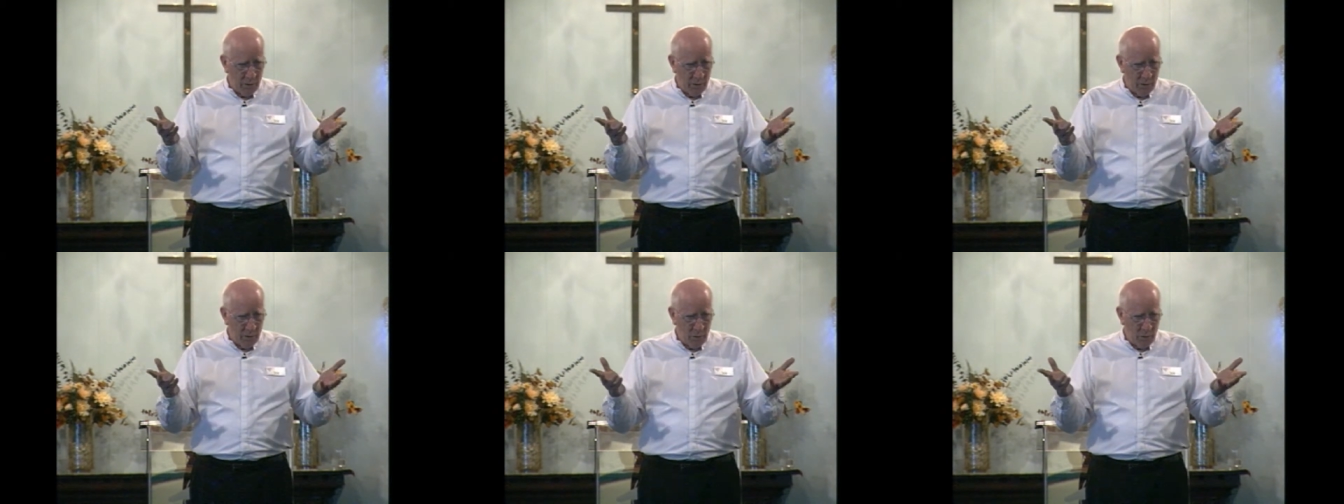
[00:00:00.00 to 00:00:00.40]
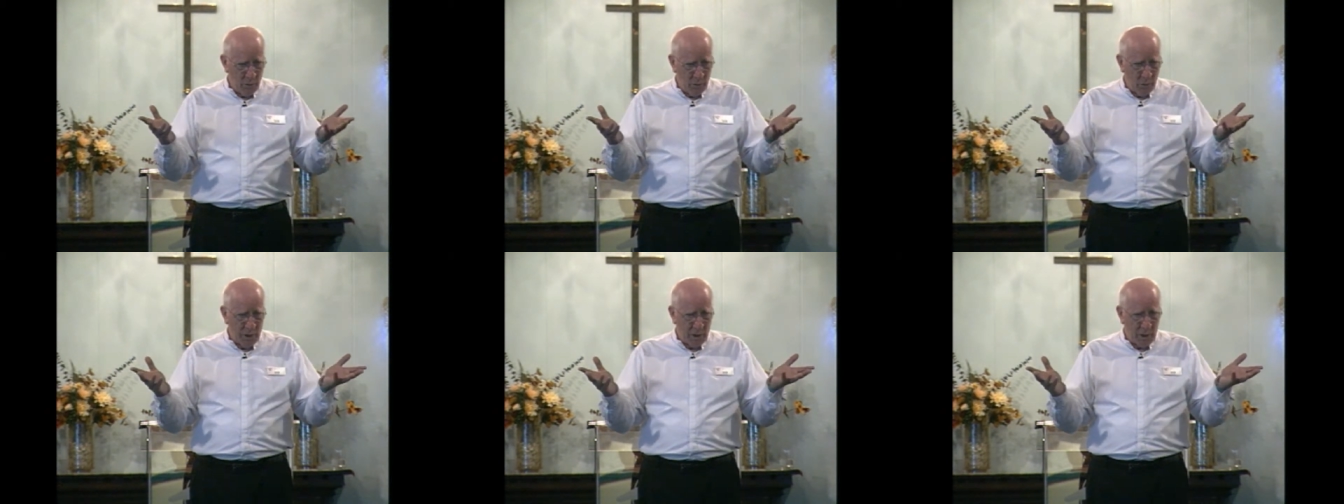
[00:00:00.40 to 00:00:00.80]

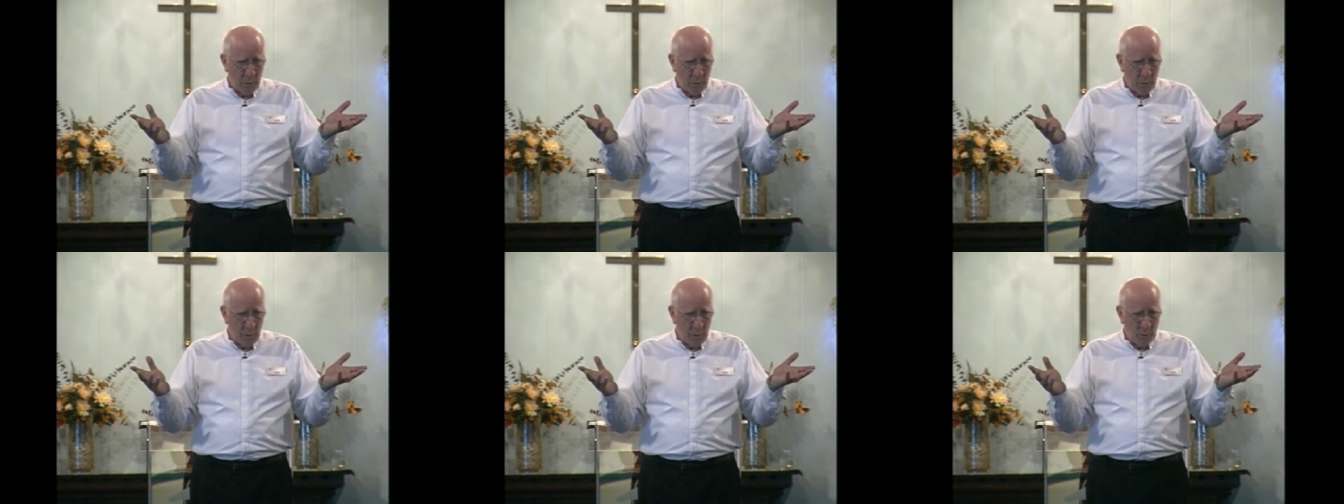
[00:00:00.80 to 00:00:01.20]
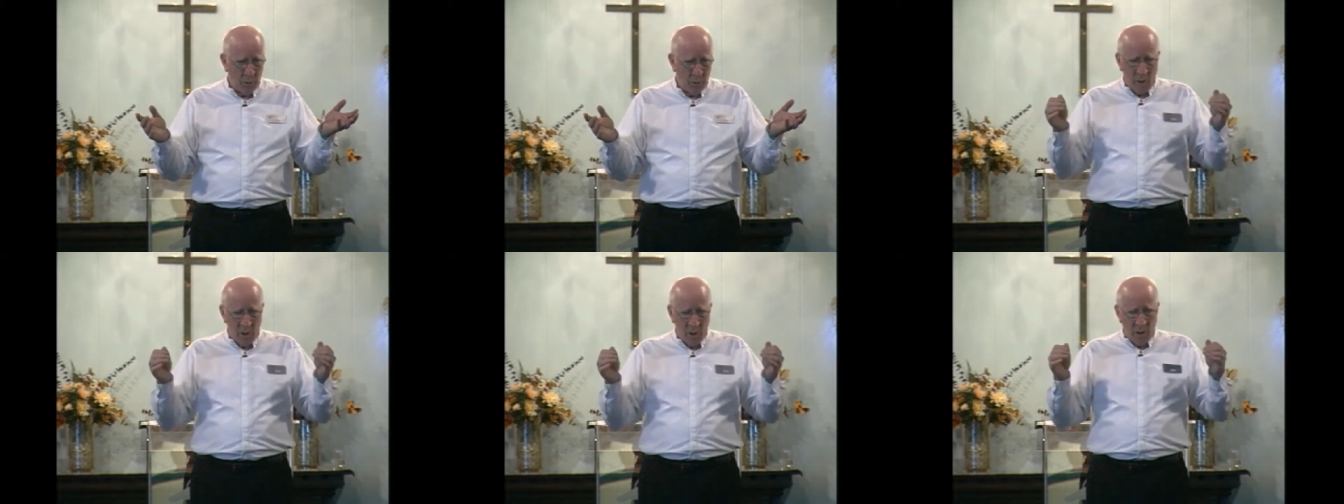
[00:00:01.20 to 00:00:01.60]
into my
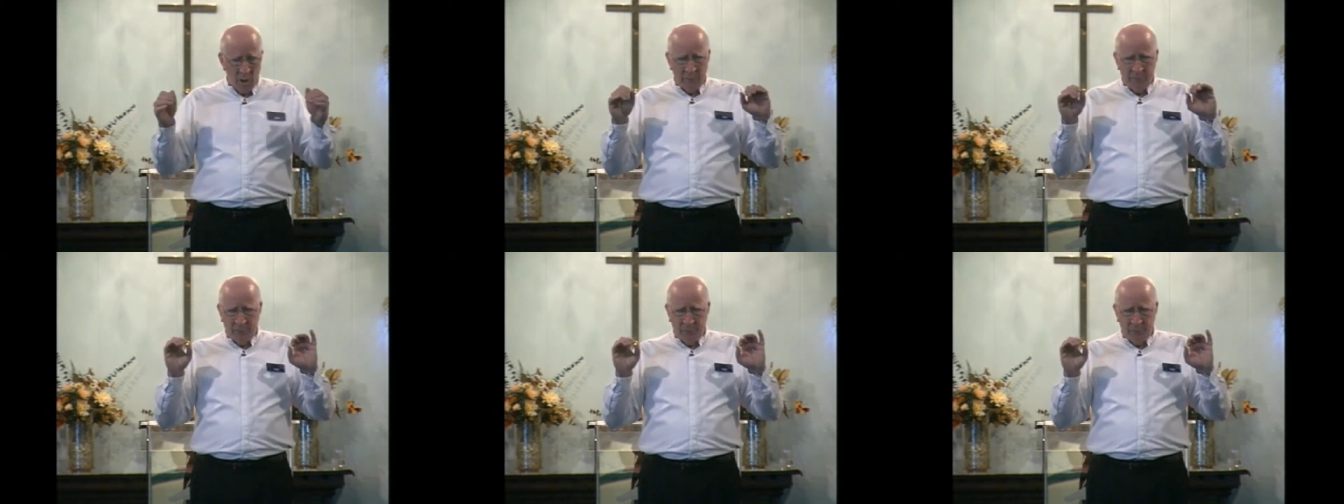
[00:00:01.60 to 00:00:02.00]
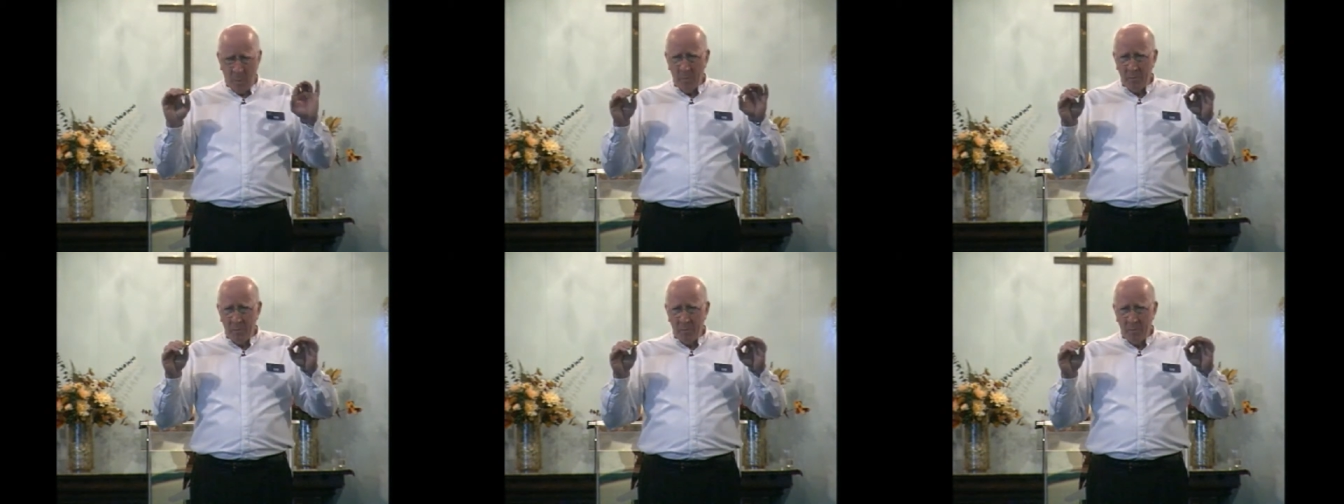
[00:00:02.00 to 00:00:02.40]
world,
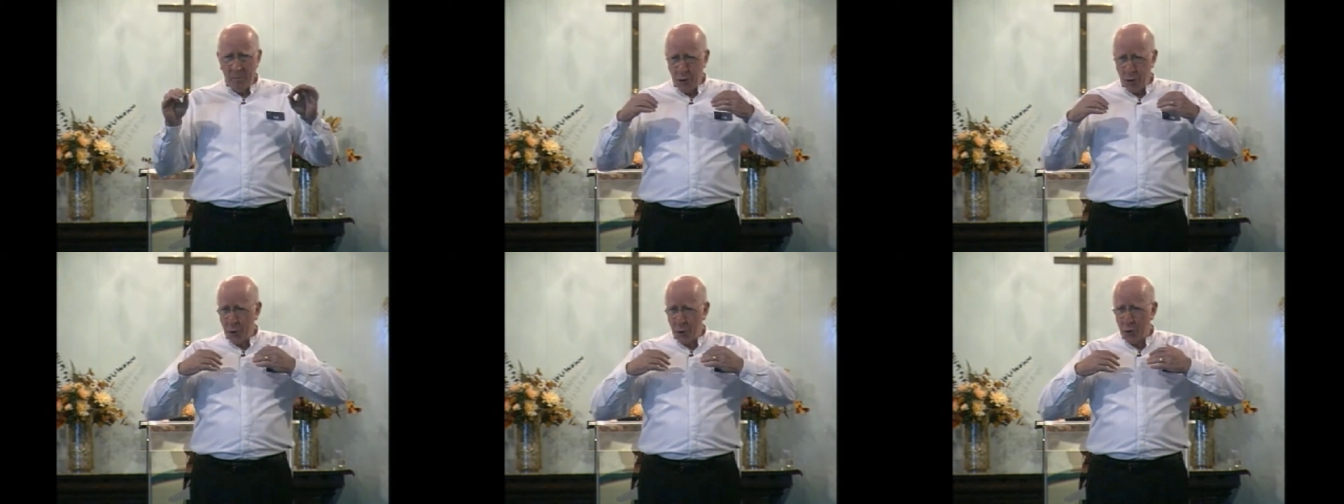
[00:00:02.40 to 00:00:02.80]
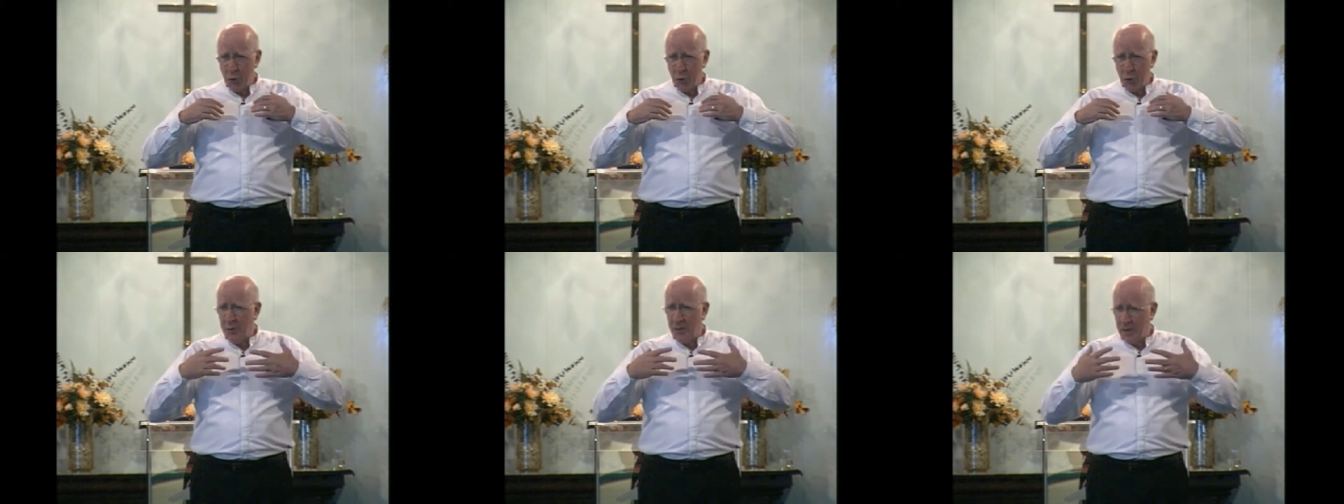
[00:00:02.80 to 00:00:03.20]
from me,
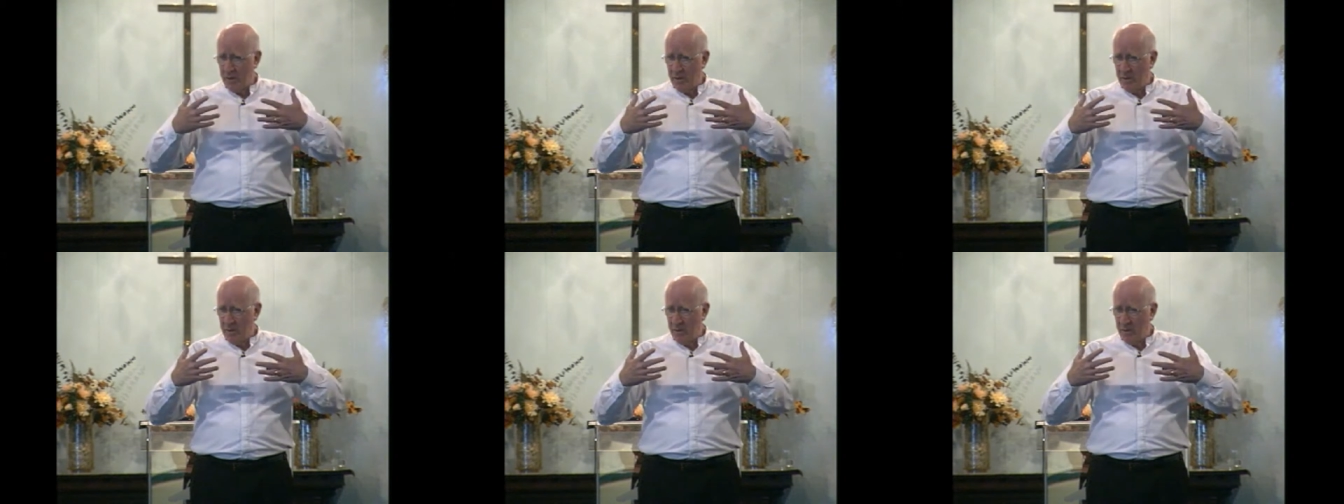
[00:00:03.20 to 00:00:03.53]
through me.